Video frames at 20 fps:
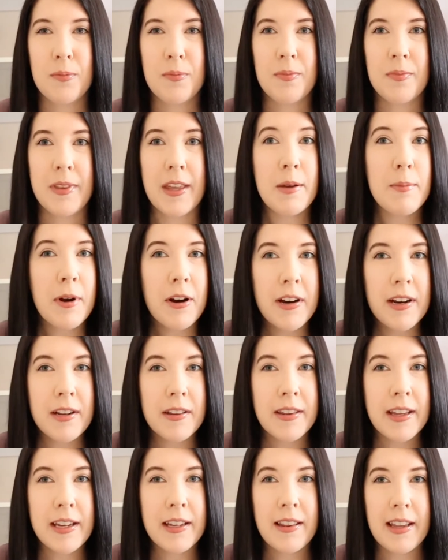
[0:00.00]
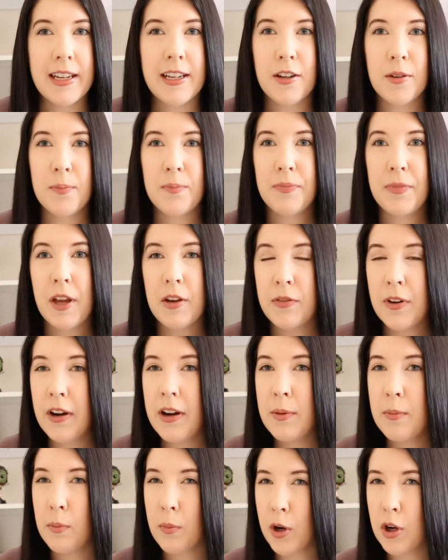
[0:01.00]
a fairy
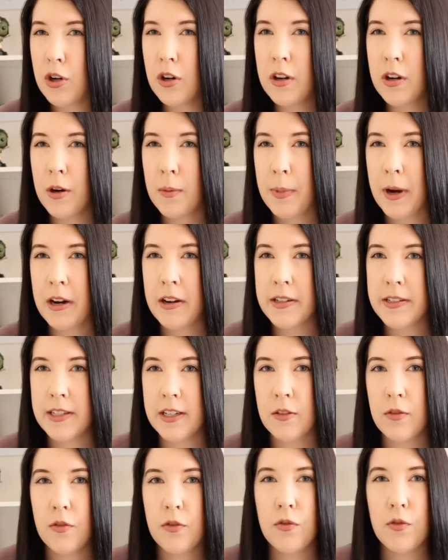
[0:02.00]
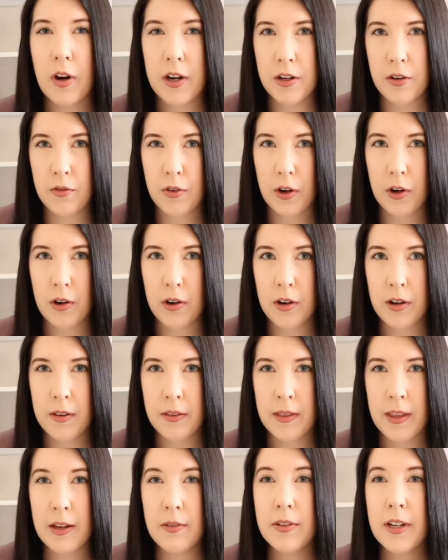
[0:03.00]
murdered her parents in front of her.
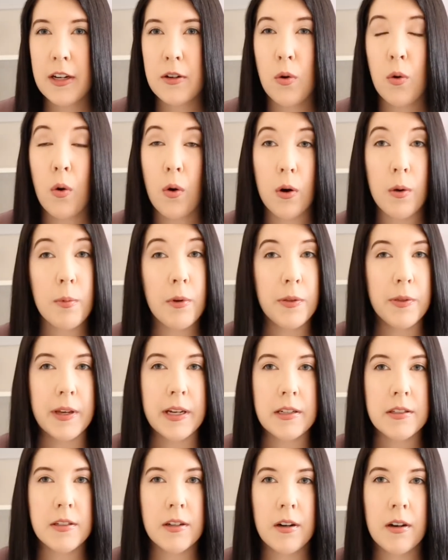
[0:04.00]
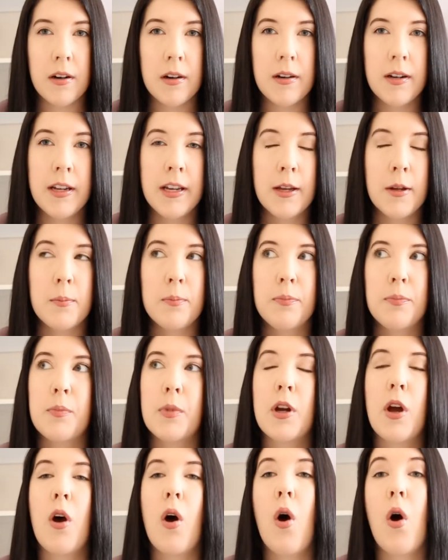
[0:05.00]
They've done horrible things to her,
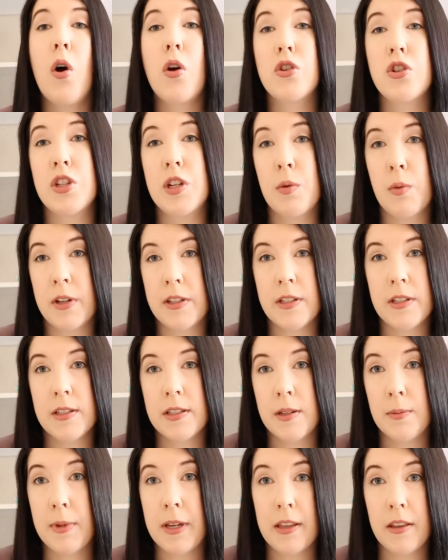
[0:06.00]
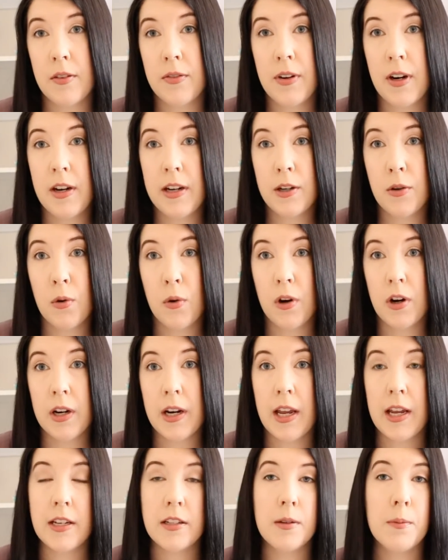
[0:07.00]
but all she wants is to be in the fairy court
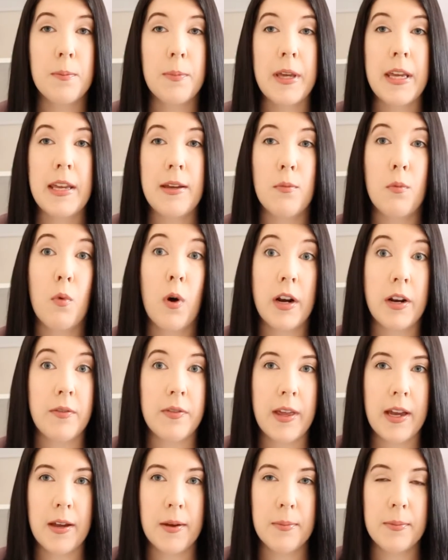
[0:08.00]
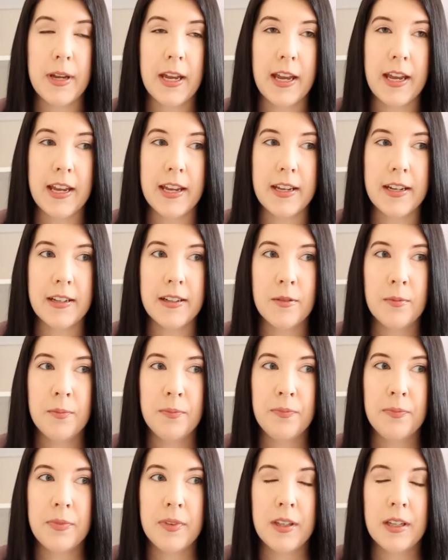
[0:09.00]
and to be one of them. And
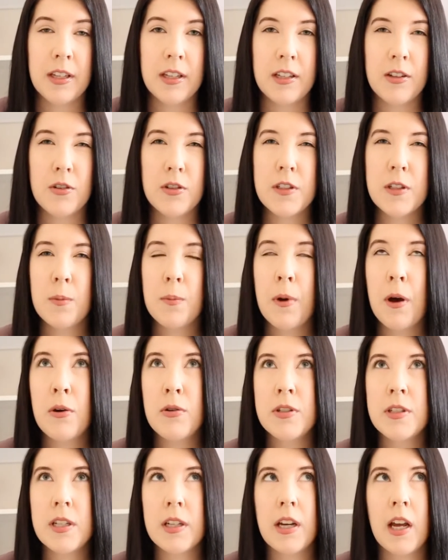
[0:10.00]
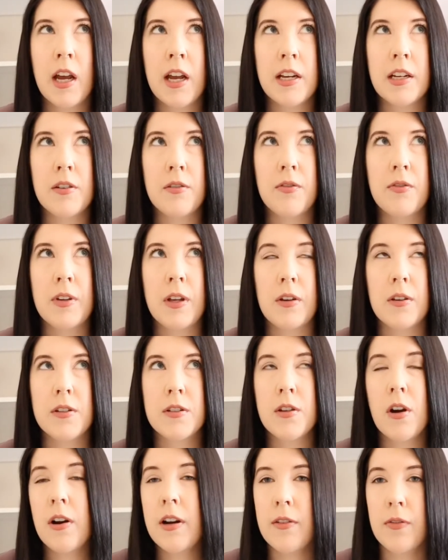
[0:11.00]
you're supposed to kind of feel
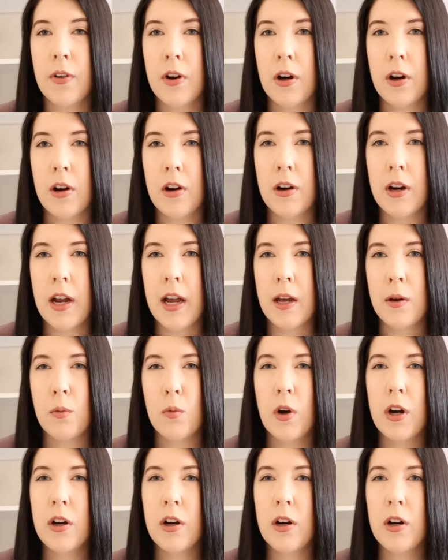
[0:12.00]
sorry for her and want